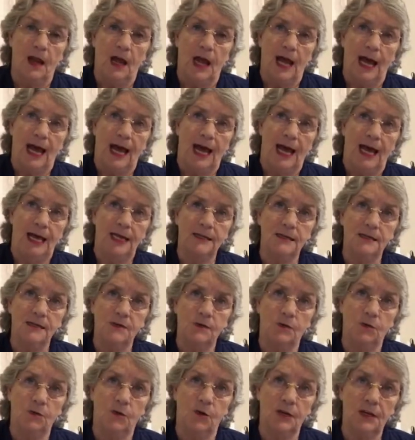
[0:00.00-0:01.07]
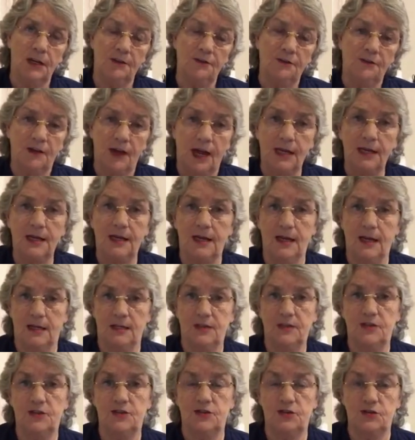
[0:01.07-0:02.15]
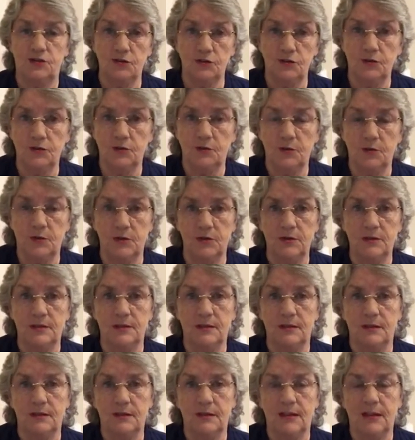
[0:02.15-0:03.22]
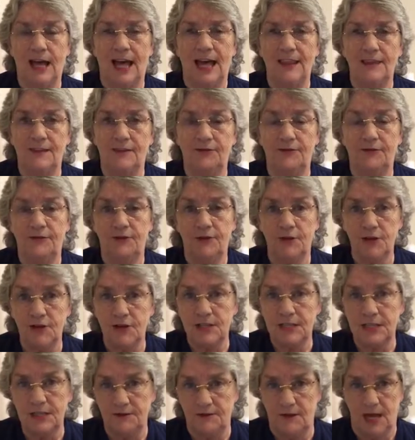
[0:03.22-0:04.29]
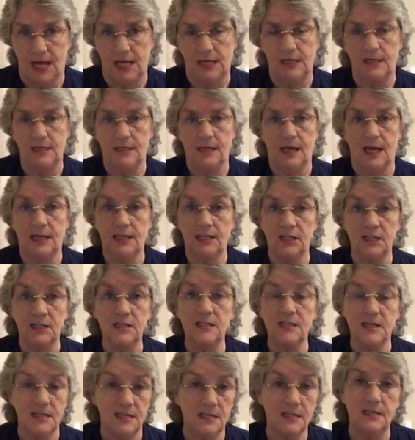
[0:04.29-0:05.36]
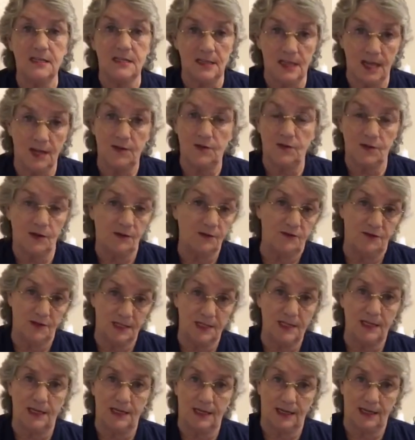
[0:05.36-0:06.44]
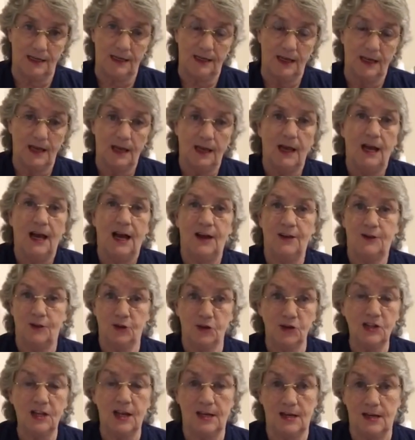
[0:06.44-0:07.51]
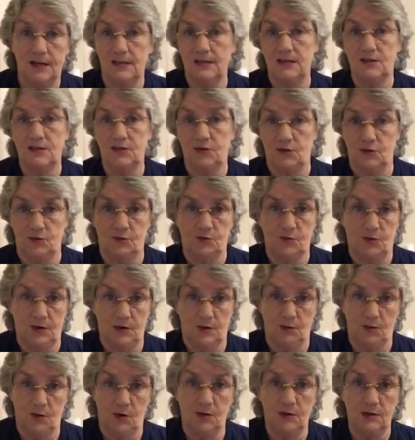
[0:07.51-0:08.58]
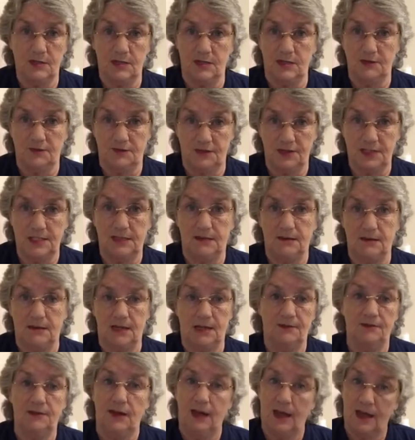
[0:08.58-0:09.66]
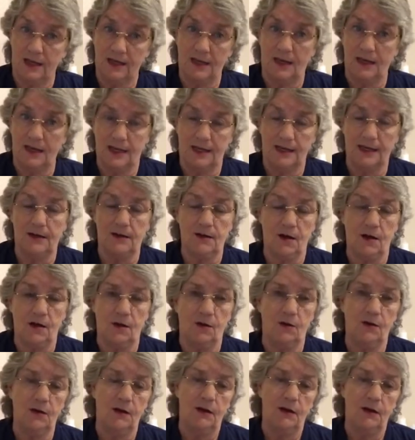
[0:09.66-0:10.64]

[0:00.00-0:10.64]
And what I finally understood was, at the first event, I just needed to get through it physically. I thought I'd understood what it was at a physical level and I let it go.